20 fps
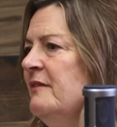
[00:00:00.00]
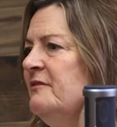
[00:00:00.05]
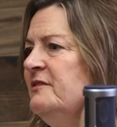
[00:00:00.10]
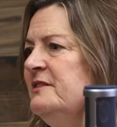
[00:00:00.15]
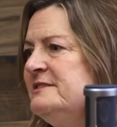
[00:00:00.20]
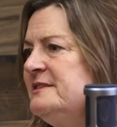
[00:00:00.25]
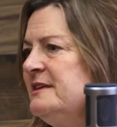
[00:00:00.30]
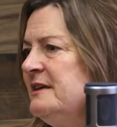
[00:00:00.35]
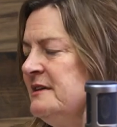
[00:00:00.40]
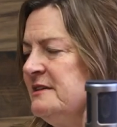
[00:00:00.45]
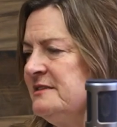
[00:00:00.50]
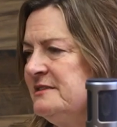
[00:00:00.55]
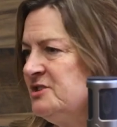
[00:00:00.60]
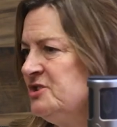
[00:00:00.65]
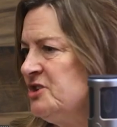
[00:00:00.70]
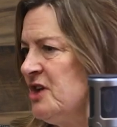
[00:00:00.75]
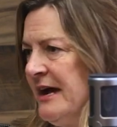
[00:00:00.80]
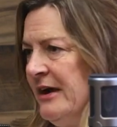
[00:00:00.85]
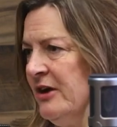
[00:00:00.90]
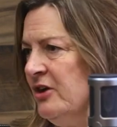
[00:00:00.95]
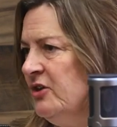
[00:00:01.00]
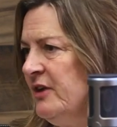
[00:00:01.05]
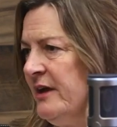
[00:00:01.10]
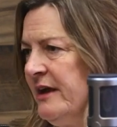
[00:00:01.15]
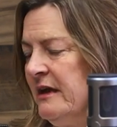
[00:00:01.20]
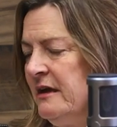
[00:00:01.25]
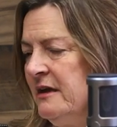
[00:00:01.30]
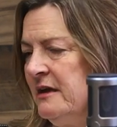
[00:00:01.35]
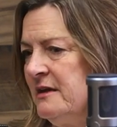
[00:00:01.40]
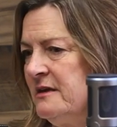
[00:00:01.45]
as a child.
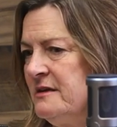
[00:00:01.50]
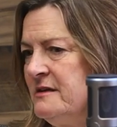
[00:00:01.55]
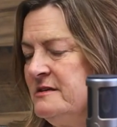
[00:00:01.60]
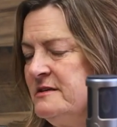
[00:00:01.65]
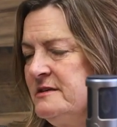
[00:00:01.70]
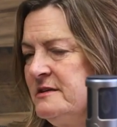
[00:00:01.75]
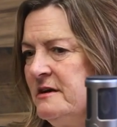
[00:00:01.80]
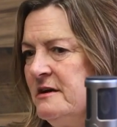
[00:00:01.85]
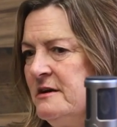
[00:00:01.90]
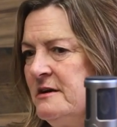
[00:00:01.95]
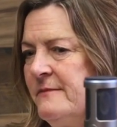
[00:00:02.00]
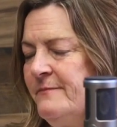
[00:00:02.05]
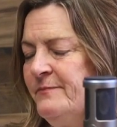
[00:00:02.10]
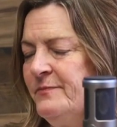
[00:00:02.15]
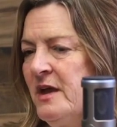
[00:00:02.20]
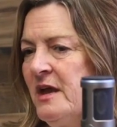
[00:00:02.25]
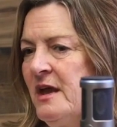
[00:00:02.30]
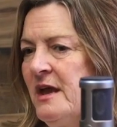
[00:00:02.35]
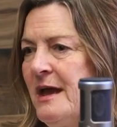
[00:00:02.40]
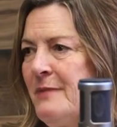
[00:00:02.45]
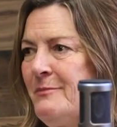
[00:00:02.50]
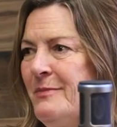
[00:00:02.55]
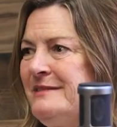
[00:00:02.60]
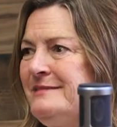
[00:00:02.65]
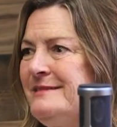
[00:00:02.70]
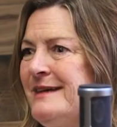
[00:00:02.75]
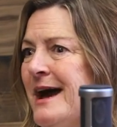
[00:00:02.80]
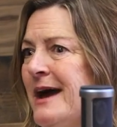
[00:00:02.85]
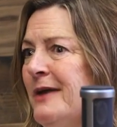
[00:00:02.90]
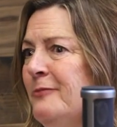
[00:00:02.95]
And my
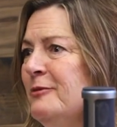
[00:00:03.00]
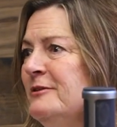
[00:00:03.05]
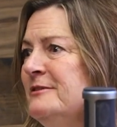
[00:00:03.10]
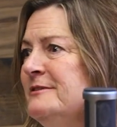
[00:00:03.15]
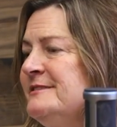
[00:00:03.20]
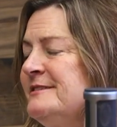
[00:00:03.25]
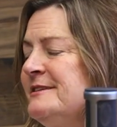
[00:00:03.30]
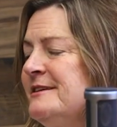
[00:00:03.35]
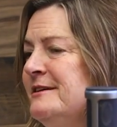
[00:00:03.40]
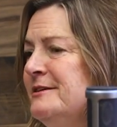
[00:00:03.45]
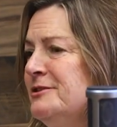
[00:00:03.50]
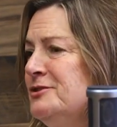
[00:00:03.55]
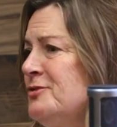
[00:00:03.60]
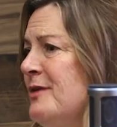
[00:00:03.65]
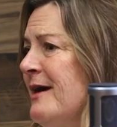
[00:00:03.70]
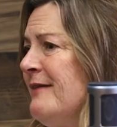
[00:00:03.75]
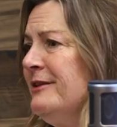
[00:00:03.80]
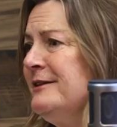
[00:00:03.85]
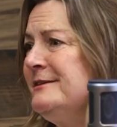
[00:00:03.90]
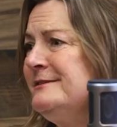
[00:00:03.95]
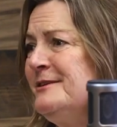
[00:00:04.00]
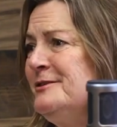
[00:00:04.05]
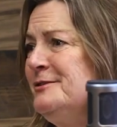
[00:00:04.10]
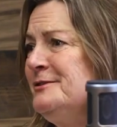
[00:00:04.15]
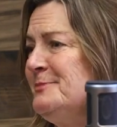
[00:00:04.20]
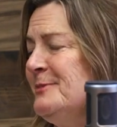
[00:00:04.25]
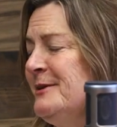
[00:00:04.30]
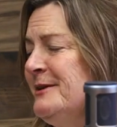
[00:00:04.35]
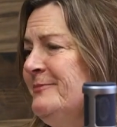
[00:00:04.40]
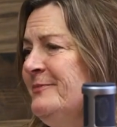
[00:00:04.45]
dad was a traveling
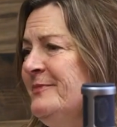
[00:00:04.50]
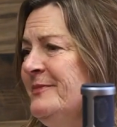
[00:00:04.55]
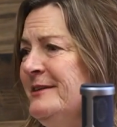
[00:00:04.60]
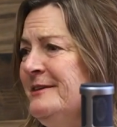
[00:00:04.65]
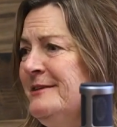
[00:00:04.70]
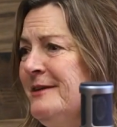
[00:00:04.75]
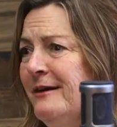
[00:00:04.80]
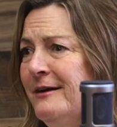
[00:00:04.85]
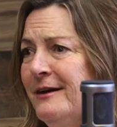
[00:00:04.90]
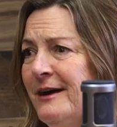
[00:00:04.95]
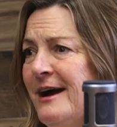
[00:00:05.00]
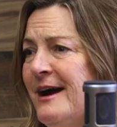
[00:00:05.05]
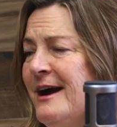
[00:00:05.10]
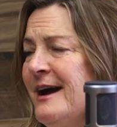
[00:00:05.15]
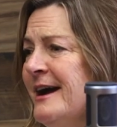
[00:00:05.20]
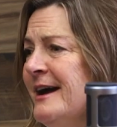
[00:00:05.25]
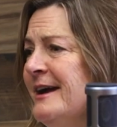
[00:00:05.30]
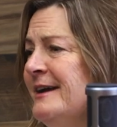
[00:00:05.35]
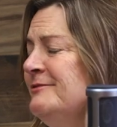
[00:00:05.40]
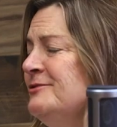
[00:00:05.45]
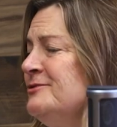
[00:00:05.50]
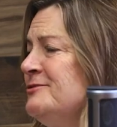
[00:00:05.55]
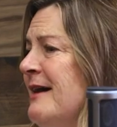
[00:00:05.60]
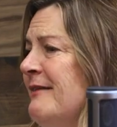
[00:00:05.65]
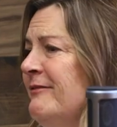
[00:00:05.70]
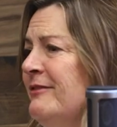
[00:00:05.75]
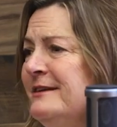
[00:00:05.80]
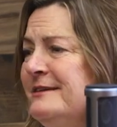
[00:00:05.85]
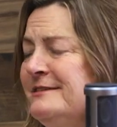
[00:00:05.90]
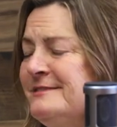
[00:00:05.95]
salesman, young guy,
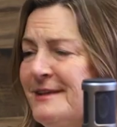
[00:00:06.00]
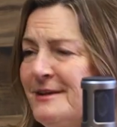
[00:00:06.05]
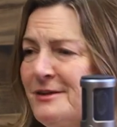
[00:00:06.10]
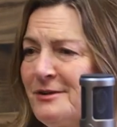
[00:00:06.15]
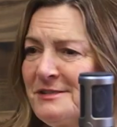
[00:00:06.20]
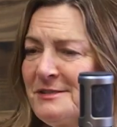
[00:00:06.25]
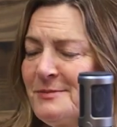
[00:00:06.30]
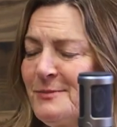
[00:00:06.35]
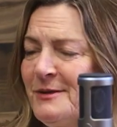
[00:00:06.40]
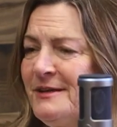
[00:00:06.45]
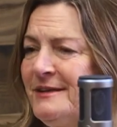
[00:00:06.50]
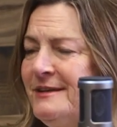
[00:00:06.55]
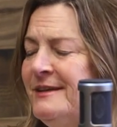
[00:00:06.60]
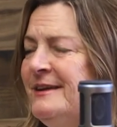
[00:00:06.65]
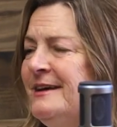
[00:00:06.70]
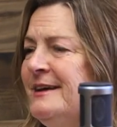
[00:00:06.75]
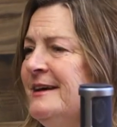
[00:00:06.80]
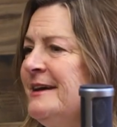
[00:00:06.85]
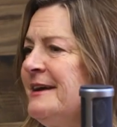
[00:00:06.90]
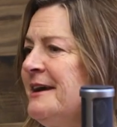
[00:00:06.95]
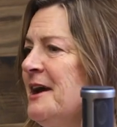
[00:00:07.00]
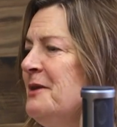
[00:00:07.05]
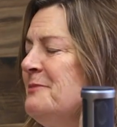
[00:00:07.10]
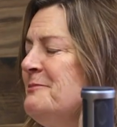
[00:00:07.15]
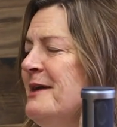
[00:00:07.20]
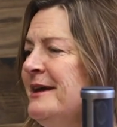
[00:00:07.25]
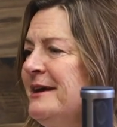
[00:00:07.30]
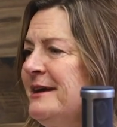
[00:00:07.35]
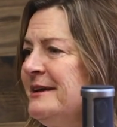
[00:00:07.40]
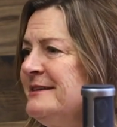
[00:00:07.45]
traveling salesman, kind of
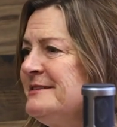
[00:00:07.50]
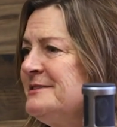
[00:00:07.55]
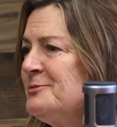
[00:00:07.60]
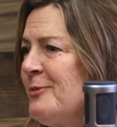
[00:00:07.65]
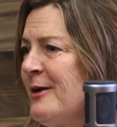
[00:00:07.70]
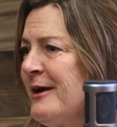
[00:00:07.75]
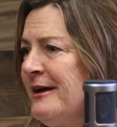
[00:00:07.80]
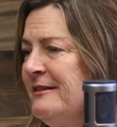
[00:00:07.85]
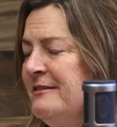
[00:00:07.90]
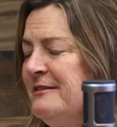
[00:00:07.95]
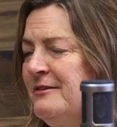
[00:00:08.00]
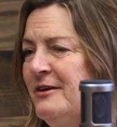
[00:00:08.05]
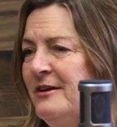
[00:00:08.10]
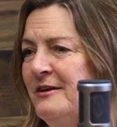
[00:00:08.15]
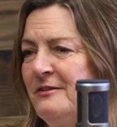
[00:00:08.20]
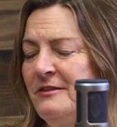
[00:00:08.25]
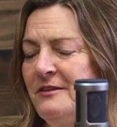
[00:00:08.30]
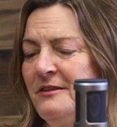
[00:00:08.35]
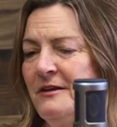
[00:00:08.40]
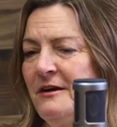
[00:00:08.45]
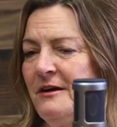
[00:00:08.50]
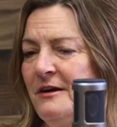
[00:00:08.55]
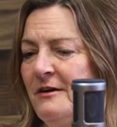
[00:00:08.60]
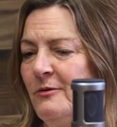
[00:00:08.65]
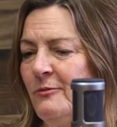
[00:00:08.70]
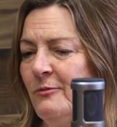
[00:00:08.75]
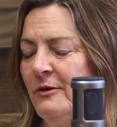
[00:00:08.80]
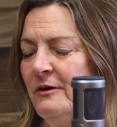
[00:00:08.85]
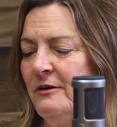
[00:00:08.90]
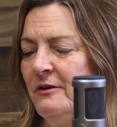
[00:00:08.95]
making his way in the
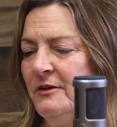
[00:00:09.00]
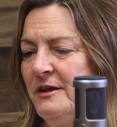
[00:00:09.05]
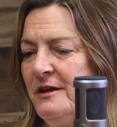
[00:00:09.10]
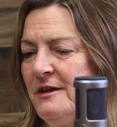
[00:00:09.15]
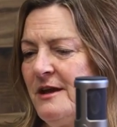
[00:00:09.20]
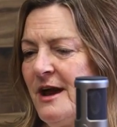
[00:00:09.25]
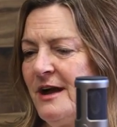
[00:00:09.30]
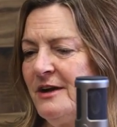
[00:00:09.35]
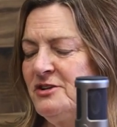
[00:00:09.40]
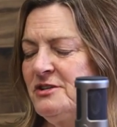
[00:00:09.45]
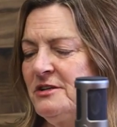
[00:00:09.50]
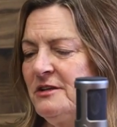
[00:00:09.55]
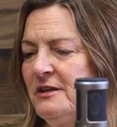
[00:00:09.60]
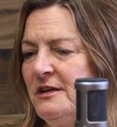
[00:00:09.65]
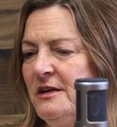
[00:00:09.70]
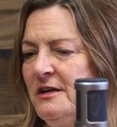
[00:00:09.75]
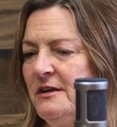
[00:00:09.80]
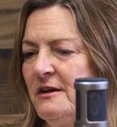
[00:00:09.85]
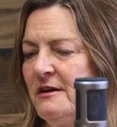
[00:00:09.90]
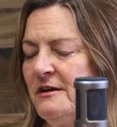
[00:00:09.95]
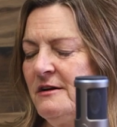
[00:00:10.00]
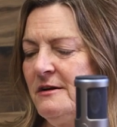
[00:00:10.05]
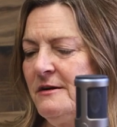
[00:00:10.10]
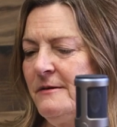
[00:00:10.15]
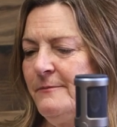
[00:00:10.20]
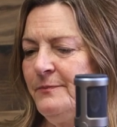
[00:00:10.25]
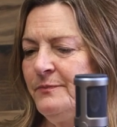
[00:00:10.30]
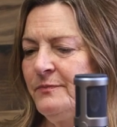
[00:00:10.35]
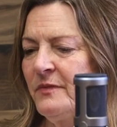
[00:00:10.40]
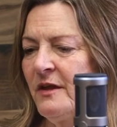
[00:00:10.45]
world. He actually
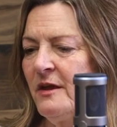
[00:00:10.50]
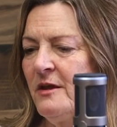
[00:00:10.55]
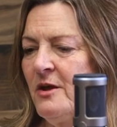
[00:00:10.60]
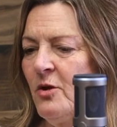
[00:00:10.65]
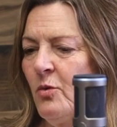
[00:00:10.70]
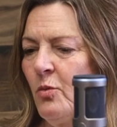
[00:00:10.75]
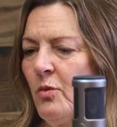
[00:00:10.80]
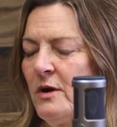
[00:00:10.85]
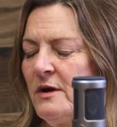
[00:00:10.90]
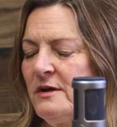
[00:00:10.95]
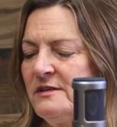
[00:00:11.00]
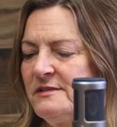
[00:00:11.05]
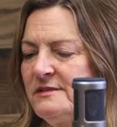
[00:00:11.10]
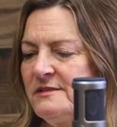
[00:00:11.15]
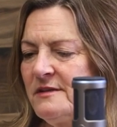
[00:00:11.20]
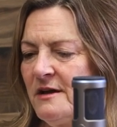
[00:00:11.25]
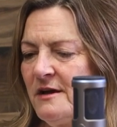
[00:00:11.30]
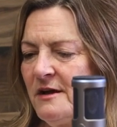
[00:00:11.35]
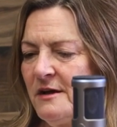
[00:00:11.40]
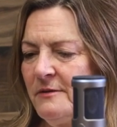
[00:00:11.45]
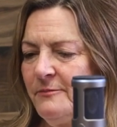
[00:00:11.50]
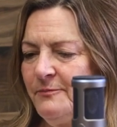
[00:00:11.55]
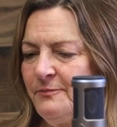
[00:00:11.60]
was the